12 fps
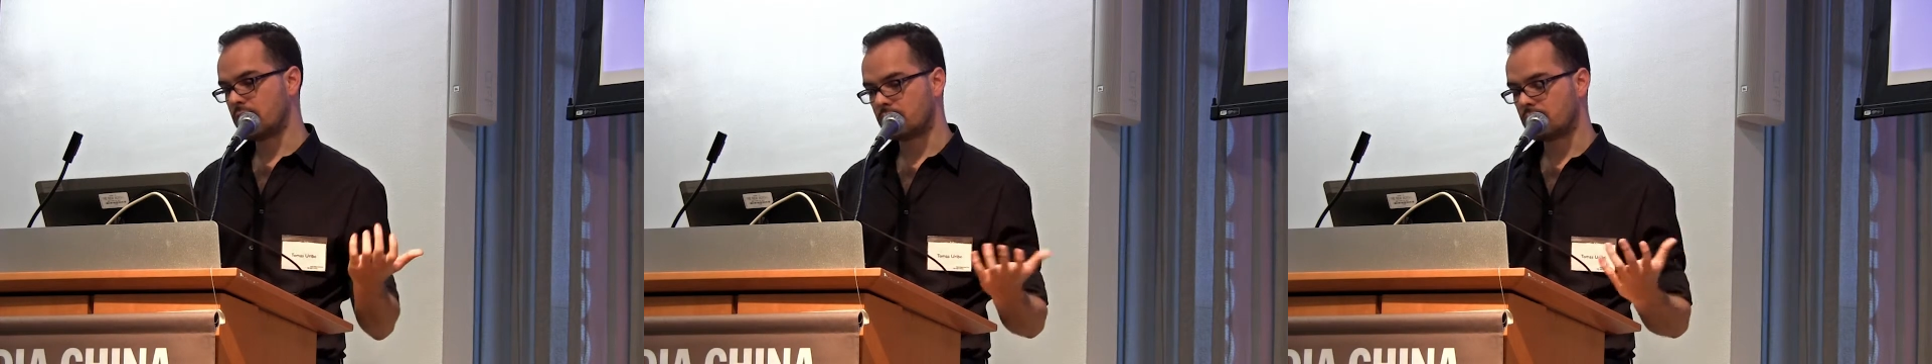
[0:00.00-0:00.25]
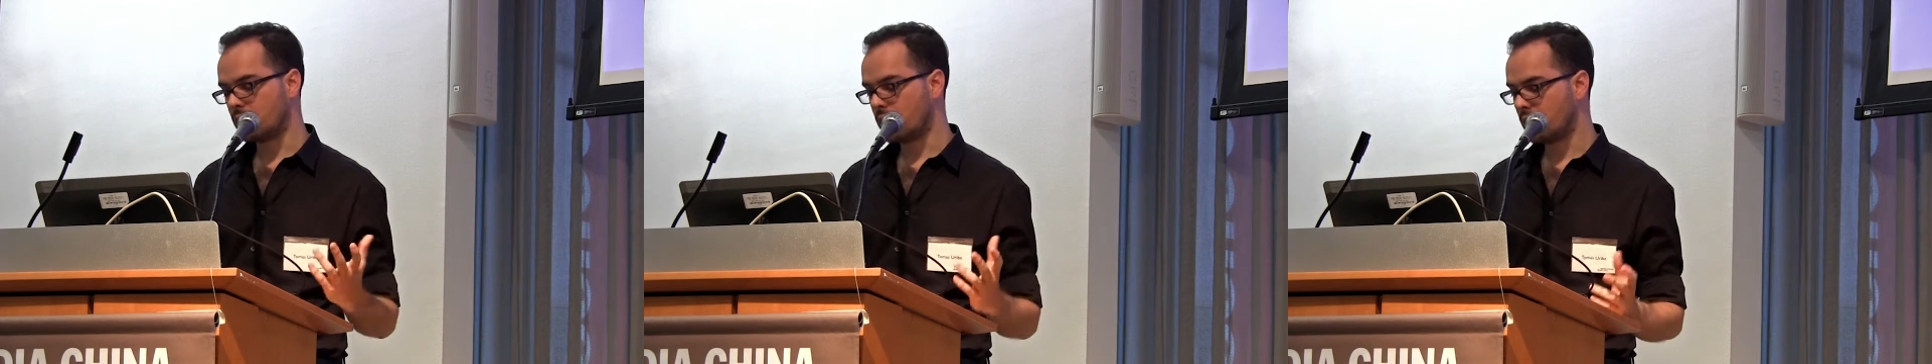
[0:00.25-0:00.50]
and
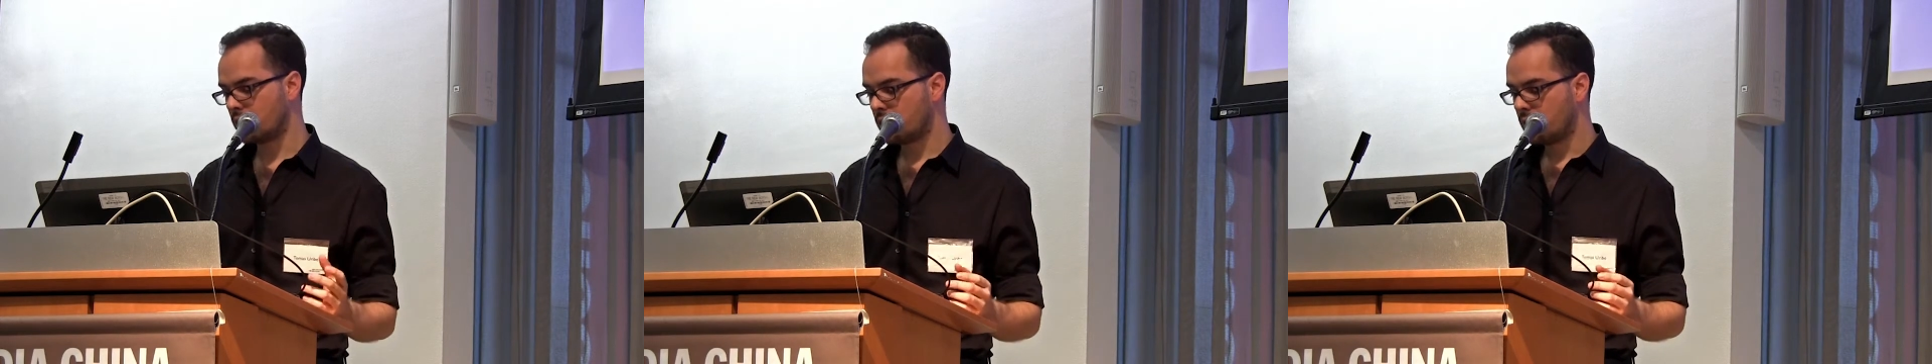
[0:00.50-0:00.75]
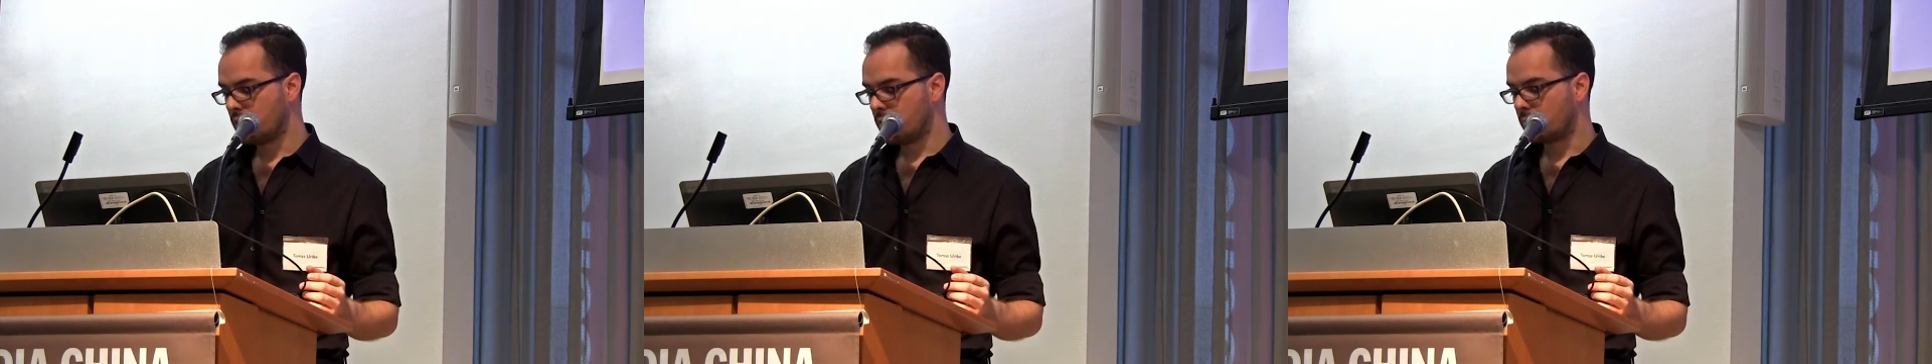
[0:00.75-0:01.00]
singing,
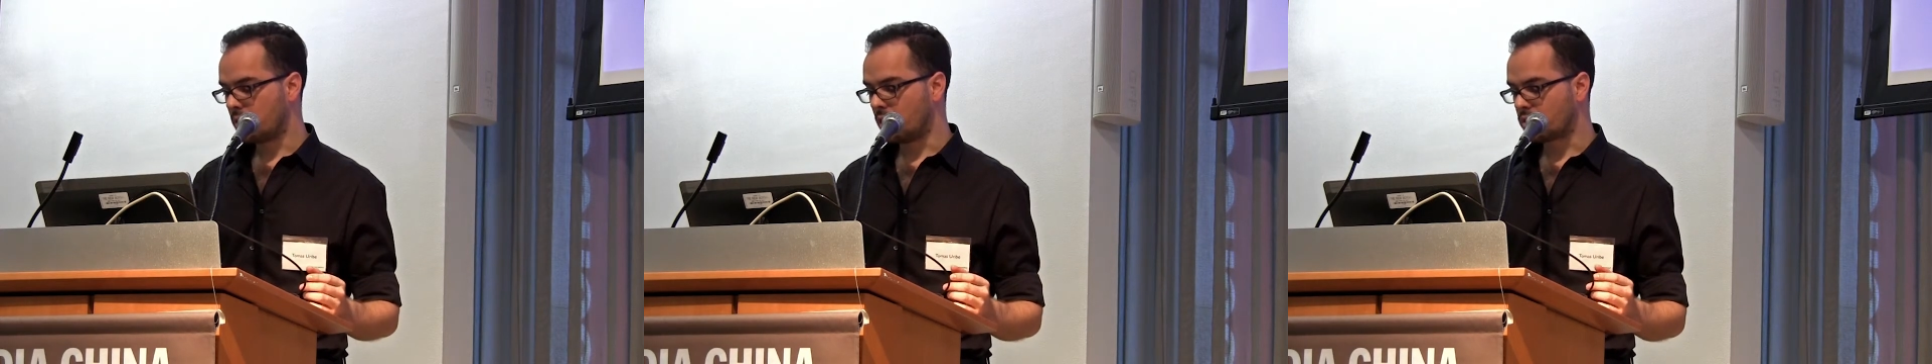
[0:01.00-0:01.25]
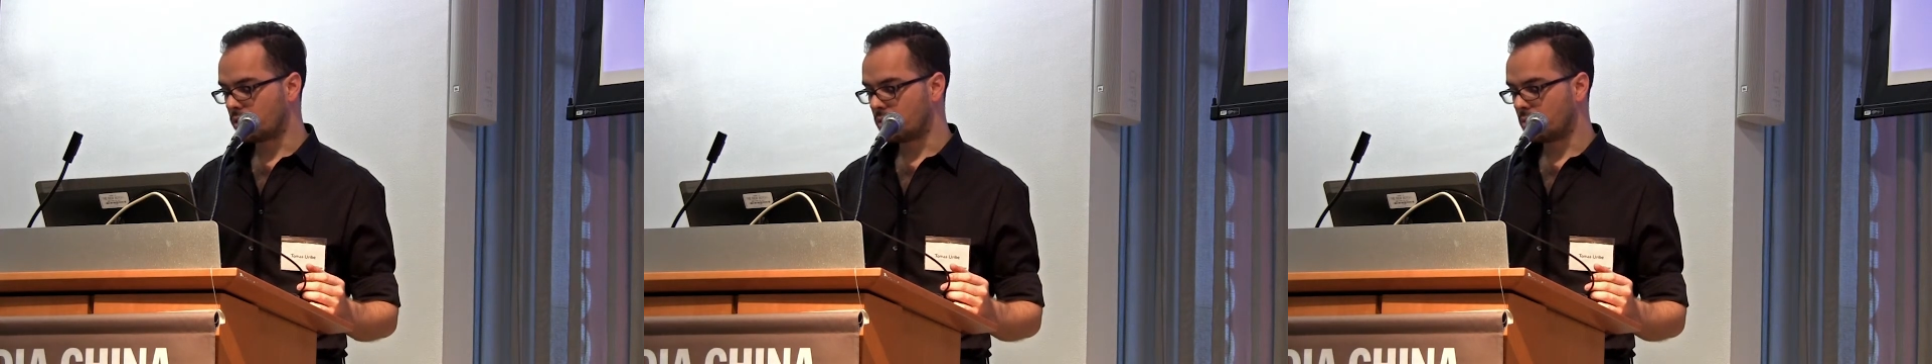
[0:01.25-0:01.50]
but
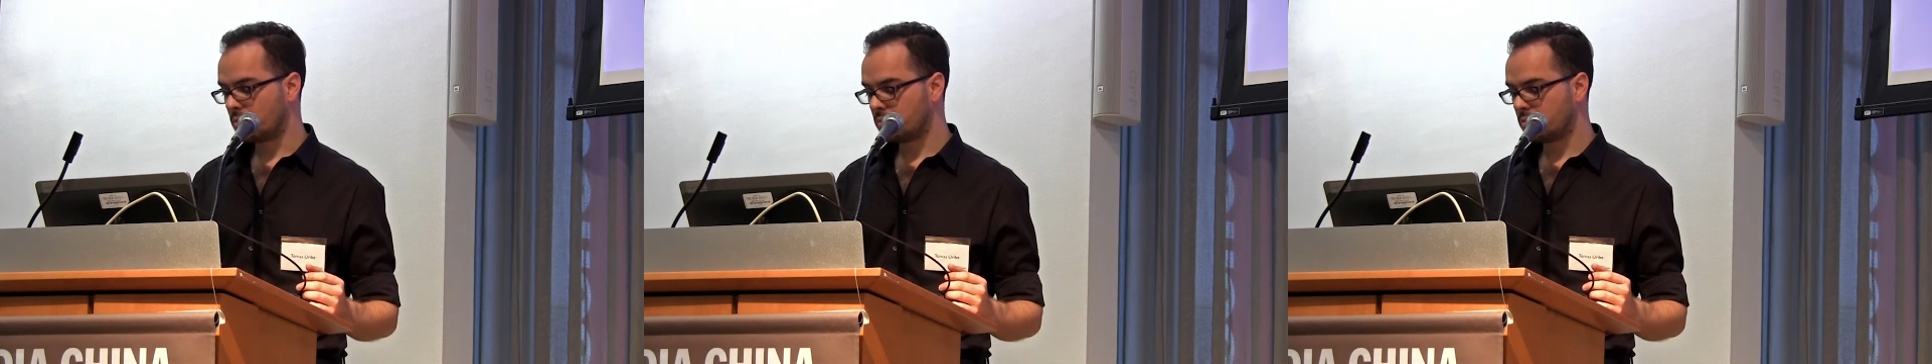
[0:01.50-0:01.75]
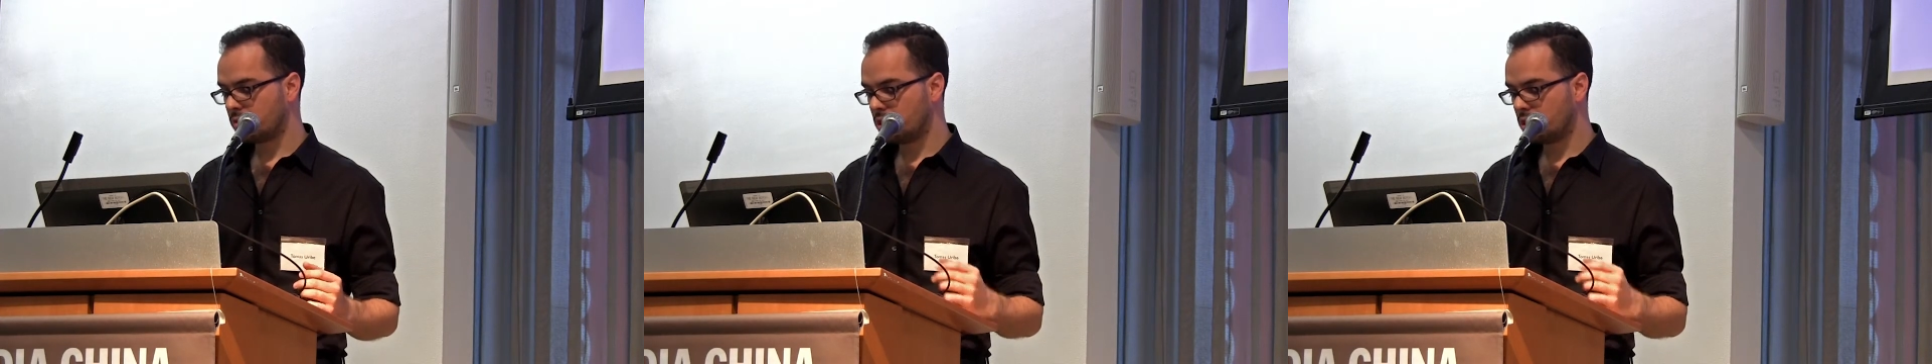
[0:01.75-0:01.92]
also